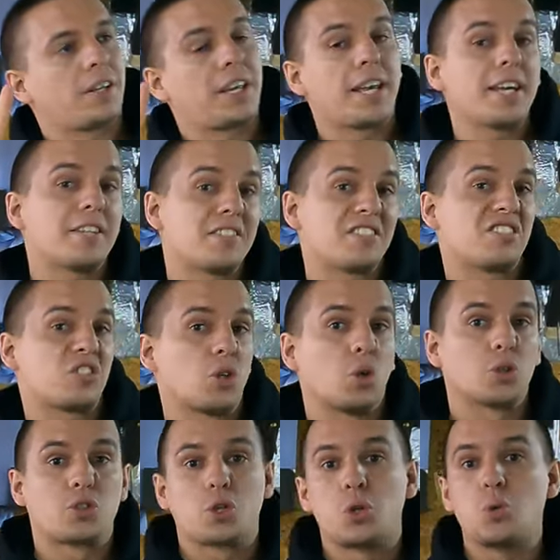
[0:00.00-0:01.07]
kits
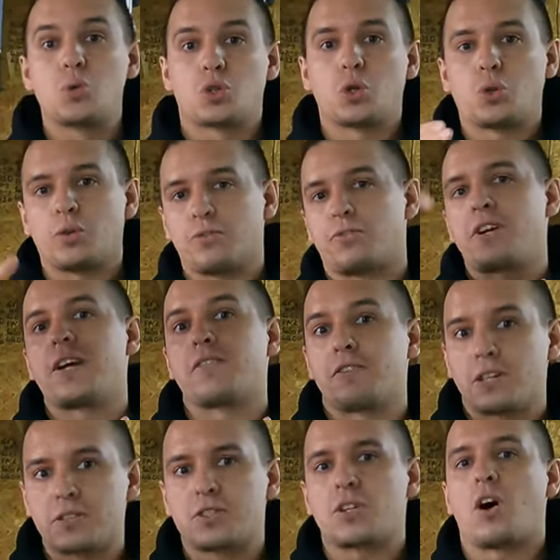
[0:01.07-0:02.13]
or two sort of
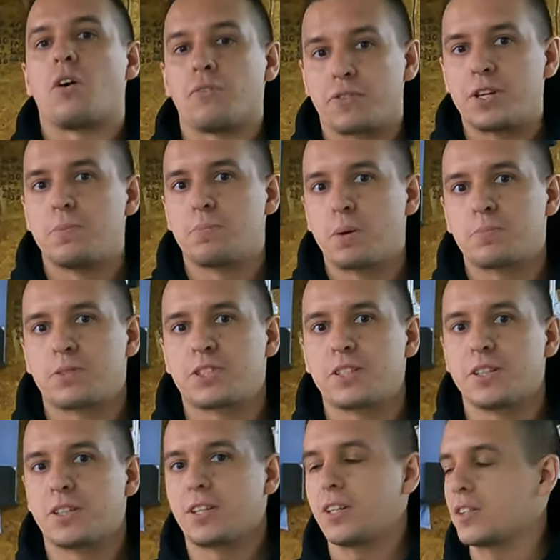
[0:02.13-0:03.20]
variants of their bump
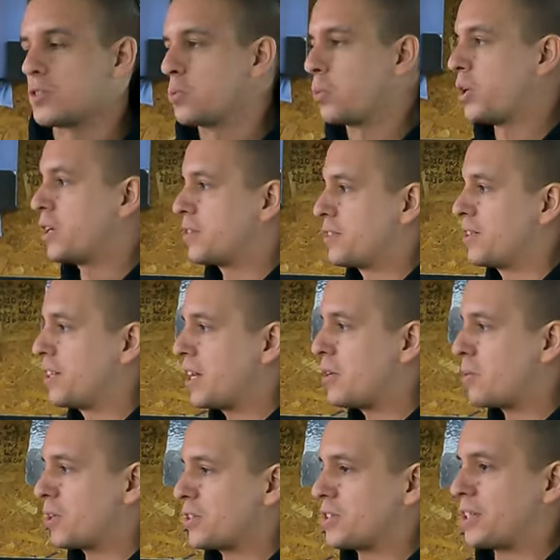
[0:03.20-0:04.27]
steer kit.
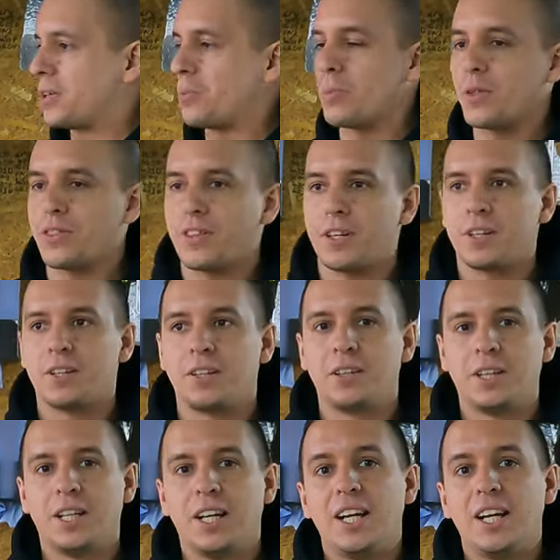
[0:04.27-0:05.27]
Today we're sticking with the